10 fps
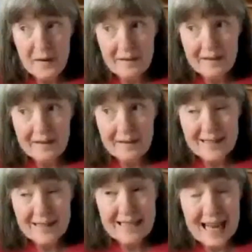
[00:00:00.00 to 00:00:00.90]

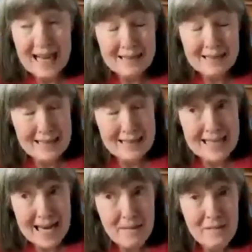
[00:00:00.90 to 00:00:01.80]
The name of
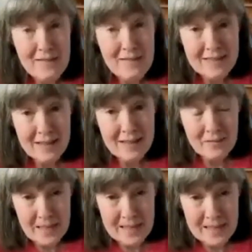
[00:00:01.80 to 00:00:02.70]
the painting
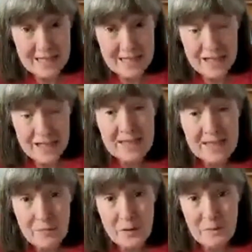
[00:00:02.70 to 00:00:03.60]
actually came
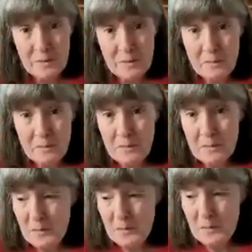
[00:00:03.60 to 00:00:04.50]
from
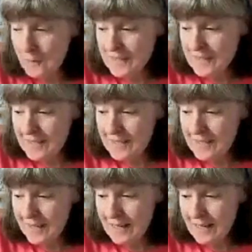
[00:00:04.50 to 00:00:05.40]
Ralphie's
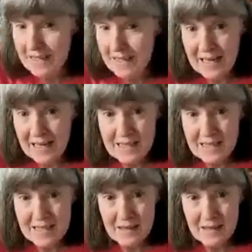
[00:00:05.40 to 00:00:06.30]
and
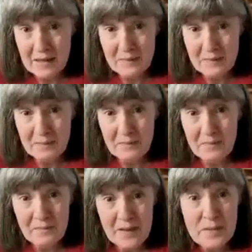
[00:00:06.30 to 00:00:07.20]
Kenny's
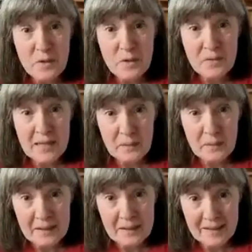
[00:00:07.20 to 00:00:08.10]
Facebook
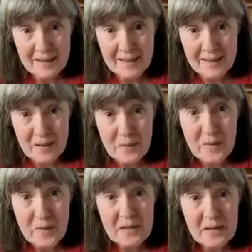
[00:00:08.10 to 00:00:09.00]
following.
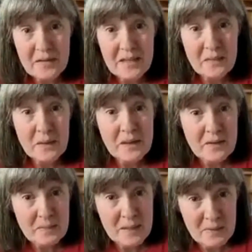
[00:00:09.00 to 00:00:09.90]
One of
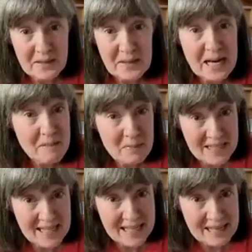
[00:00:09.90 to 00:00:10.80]
the people there came
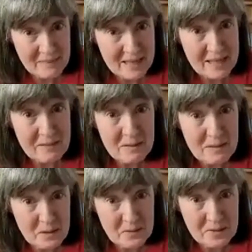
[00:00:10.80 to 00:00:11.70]
up with the name, and it
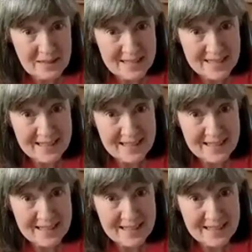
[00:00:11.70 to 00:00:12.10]
was perfect.